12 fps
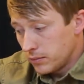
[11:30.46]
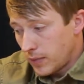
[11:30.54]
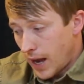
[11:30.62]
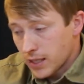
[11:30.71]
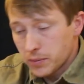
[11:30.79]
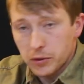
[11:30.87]

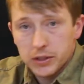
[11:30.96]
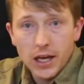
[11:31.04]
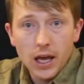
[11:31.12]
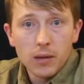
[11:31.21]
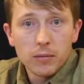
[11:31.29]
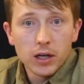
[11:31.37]

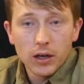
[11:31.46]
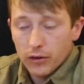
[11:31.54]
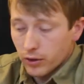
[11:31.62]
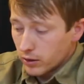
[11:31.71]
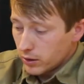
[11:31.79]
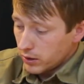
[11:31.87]
aspartame and
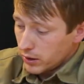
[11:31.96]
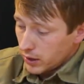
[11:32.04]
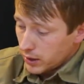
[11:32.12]
the